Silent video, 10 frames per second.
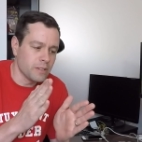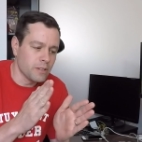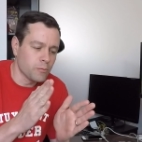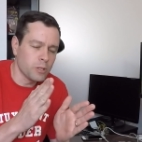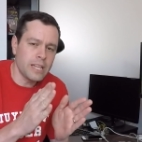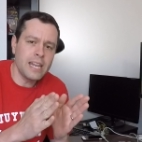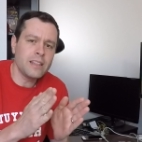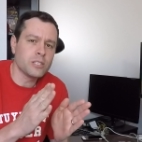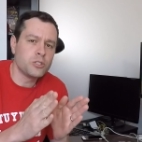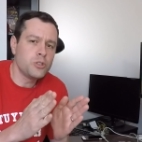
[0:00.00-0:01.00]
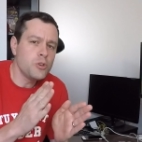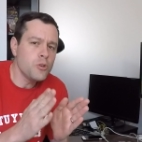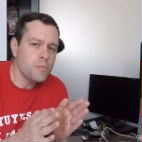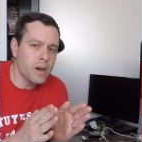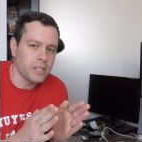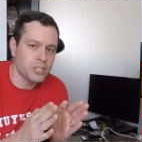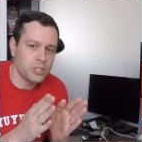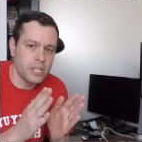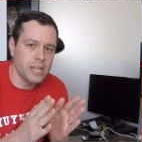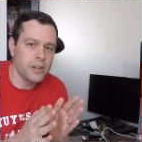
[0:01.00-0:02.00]
relating this too
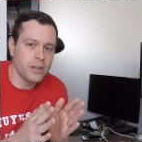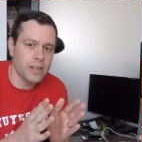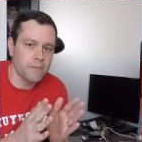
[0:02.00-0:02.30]
much to Internet